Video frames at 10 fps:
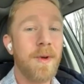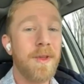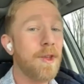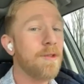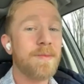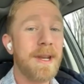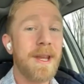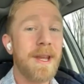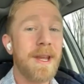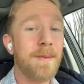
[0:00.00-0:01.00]
with you
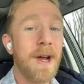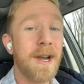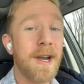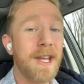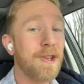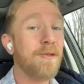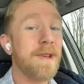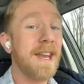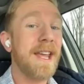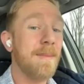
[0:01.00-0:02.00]
spending money and you
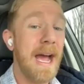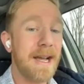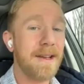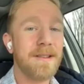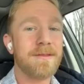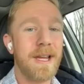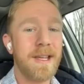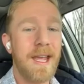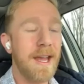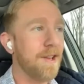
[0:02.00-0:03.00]
getting it back.
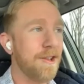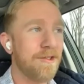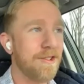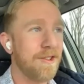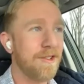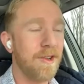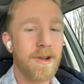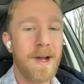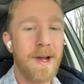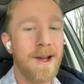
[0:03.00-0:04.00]
Like Andy used to talk
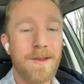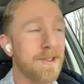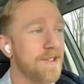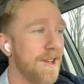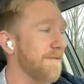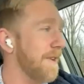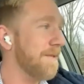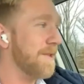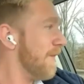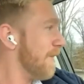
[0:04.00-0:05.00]
about how he would send
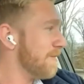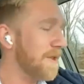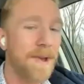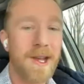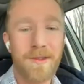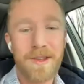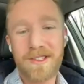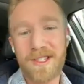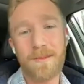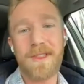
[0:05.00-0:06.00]
$500 in the mail and they'd
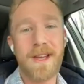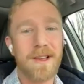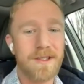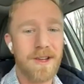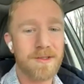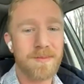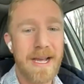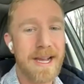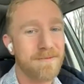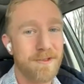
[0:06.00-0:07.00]
send him $1,000
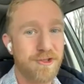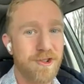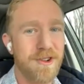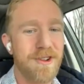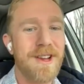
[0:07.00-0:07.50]
back for sure.